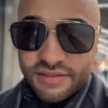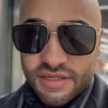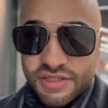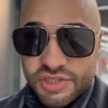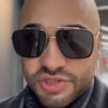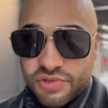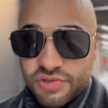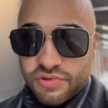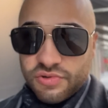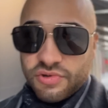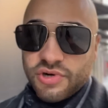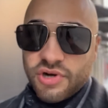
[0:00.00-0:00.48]

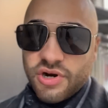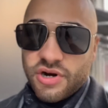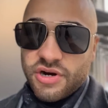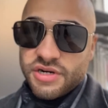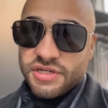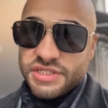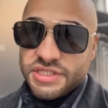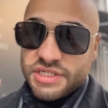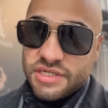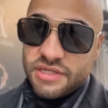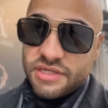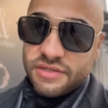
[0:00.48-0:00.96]
digital
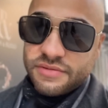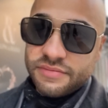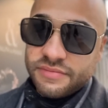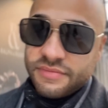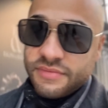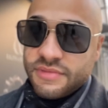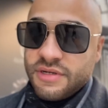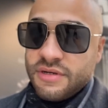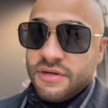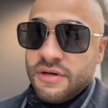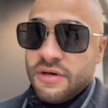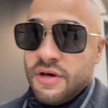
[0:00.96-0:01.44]
currency.
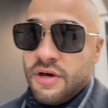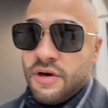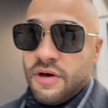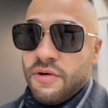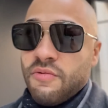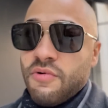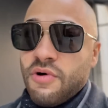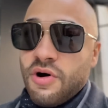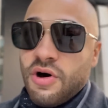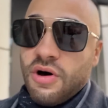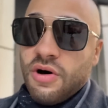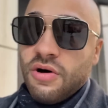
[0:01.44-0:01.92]

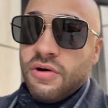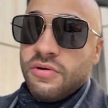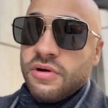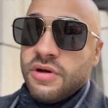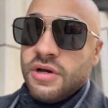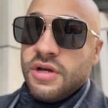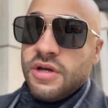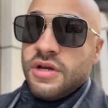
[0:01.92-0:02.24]
Well,